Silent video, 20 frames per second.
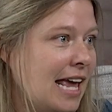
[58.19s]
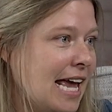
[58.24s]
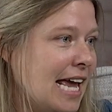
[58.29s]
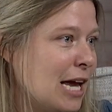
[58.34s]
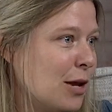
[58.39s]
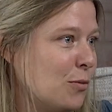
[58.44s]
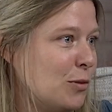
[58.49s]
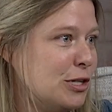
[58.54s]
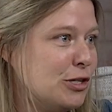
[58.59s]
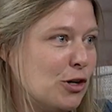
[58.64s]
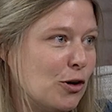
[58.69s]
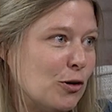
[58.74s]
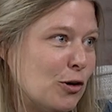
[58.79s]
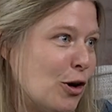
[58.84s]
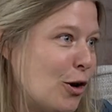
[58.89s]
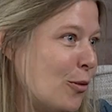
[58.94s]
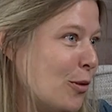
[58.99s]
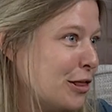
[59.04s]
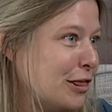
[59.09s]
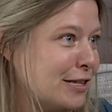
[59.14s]
Okay. And we don't
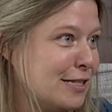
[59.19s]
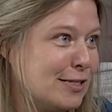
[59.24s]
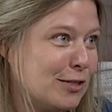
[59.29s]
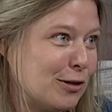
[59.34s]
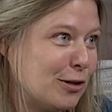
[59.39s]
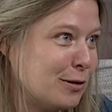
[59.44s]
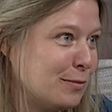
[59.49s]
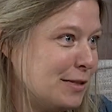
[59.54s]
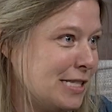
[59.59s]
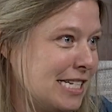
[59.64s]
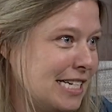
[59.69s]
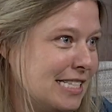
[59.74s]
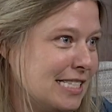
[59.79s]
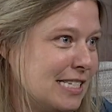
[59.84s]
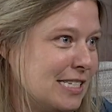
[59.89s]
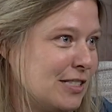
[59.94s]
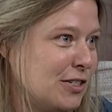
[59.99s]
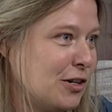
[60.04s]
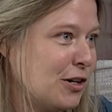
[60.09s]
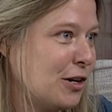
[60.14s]
know what the
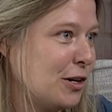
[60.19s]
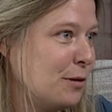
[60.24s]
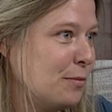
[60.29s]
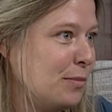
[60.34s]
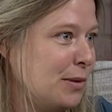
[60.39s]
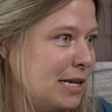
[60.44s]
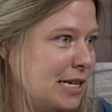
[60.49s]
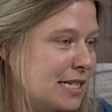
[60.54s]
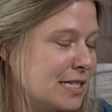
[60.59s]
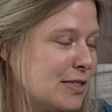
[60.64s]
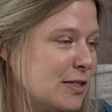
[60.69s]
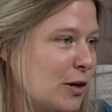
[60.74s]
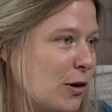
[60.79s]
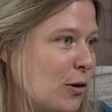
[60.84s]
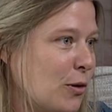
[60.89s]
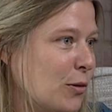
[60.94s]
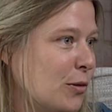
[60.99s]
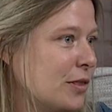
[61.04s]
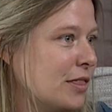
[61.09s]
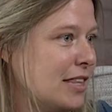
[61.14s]
circumstances are going to be.
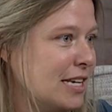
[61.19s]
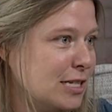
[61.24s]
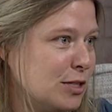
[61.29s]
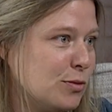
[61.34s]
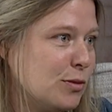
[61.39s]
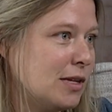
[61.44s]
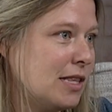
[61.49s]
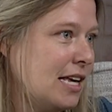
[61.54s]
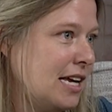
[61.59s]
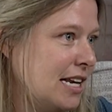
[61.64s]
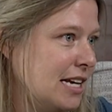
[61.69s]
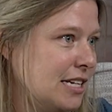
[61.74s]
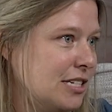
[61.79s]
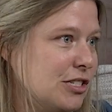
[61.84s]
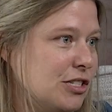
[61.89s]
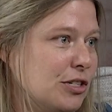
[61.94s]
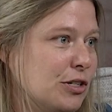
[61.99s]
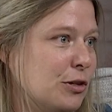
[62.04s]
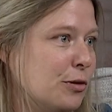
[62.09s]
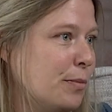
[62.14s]
So things
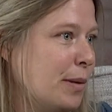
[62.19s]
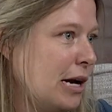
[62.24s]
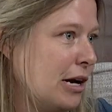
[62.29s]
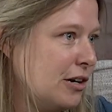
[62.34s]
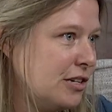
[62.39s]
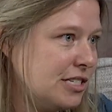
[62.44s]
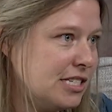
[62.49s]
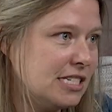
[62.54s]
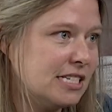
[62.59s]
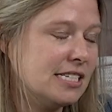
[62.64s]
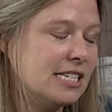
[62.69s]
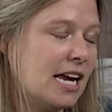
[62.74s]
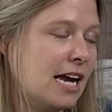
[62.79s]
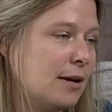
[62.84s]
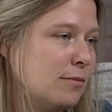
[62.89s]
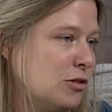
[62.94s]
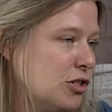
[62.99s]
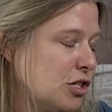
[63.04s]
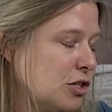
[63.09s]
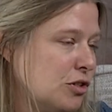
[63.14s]
relating to parenting
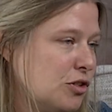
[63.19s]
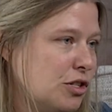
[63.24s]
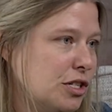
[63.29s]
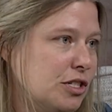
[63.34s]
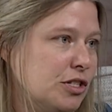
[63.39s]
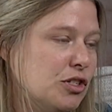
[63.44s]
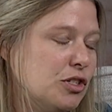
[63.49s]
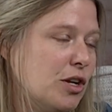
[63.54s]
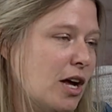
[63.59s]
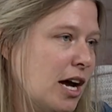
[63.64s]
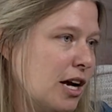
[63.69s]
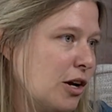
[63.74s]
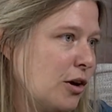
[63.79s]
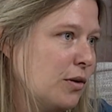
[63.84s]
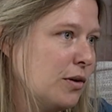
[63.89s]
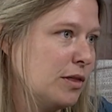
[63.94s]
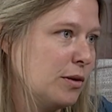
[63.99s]
time, children do not go